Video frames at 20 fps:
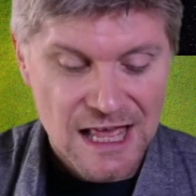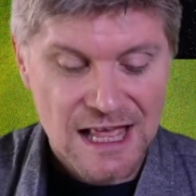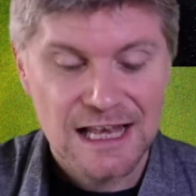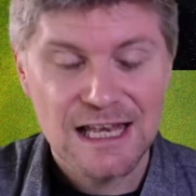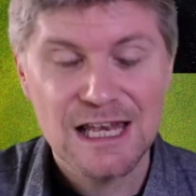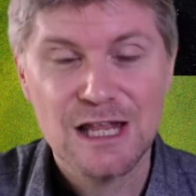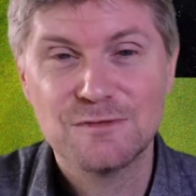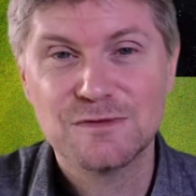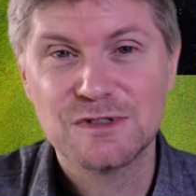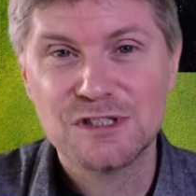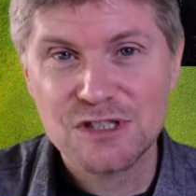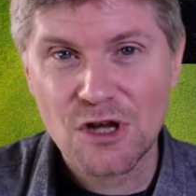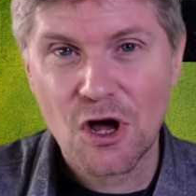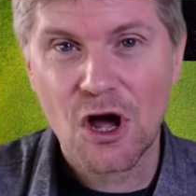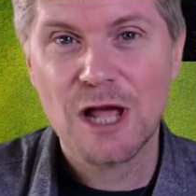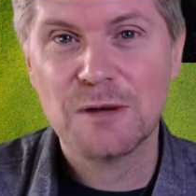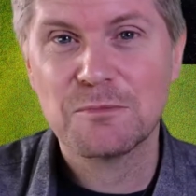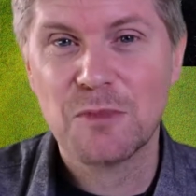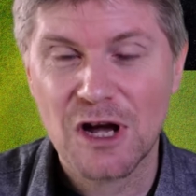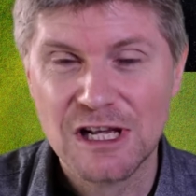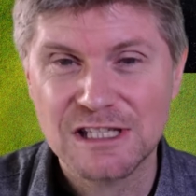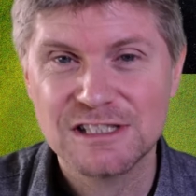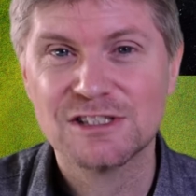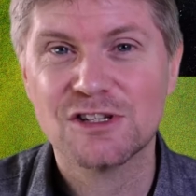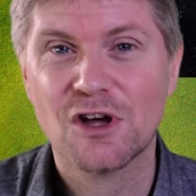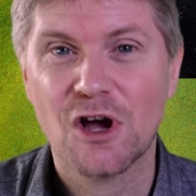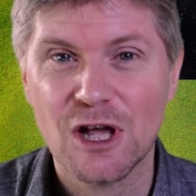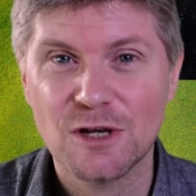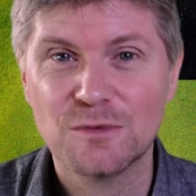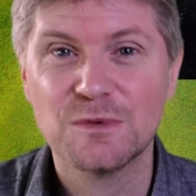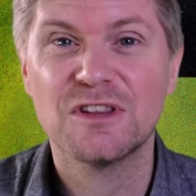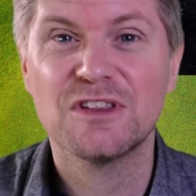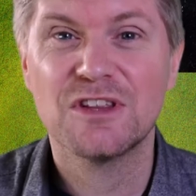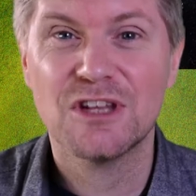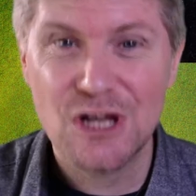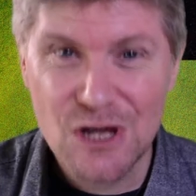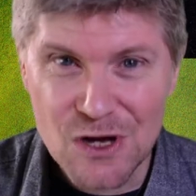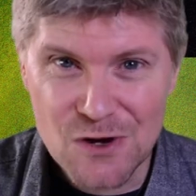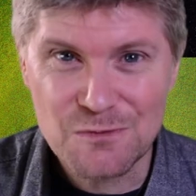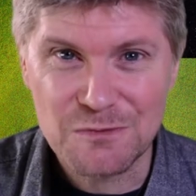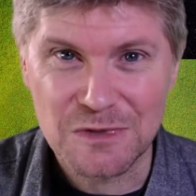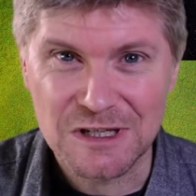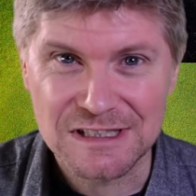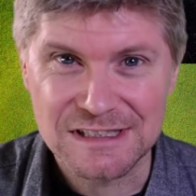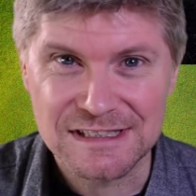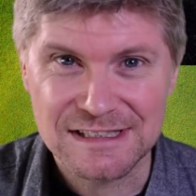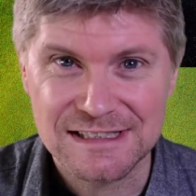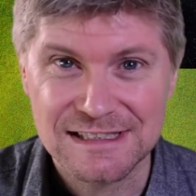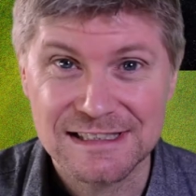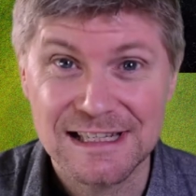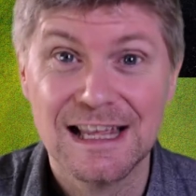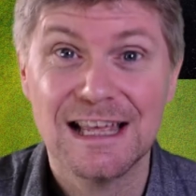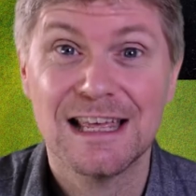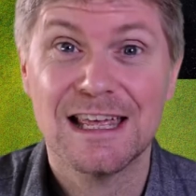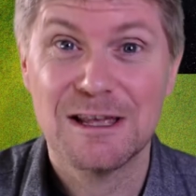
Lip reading: live side by side with humans.